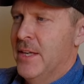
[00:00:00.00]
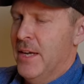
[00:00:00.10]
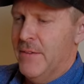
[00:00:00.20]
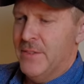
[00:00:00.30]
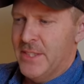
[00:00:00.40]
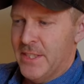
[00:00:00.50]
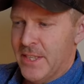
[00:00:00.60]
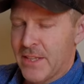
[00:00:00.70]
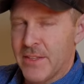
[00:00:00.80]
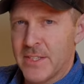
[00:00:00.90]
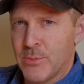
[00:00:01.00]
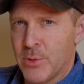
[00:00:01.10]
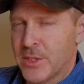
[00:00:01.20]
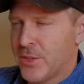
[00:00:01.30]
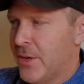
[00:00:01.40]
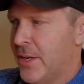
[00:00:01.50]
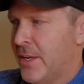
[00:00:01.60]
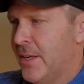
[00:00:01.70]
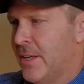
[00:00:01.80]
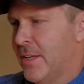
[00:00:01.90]
obviously like this works great.
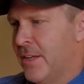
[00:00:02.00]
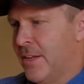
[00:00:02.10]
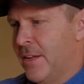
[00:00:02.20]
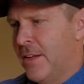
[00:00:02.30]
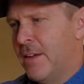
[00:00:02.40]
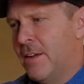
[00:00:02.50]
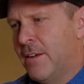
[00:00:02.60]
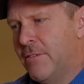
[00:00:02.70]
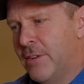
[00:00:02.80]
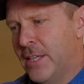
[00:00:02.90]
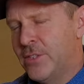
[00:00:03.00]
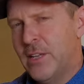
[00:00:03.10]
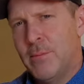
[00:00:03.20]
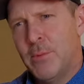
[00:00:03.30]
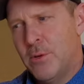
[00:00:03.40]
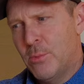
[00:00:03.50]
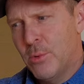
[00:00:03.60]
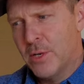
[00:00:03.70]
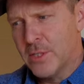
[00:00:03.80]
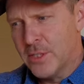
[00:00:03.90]
Flashlight mode
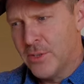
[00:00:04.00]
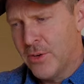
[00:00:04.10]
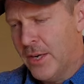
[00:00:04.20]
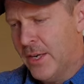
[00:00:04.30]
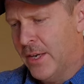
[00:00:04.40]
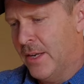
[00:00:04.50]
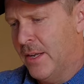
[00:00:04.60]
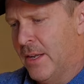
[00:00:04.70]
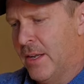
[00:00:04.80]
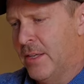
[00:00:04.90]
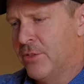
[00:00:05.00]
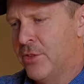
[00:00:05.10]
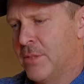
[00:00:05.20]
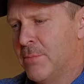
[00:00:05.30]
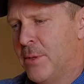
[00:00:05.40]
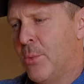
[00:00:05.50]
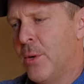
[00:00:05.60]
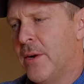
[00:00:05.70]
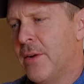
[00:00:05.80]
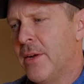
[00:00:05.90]
works great. Just be
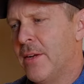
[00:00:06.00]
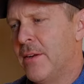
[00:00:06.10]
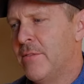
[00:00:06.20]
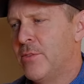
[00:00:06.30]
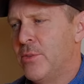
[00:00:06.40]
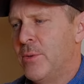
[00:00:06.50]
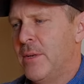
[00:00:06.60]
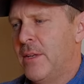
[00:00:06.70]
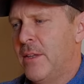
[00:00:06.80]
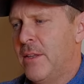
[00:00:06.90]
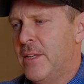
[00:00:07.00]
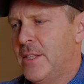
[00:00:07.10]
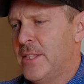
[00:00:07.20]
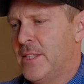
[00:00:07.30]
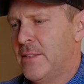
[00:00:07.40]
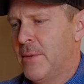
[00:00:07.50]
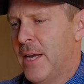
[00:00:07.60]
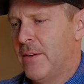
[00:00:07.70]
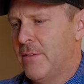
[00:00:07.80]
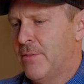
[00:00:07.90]
wary of doing this
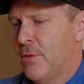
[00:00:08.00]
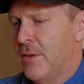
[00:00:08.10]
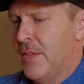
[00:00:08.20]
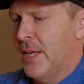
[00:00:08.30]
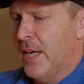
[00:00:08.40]
back and forth. I think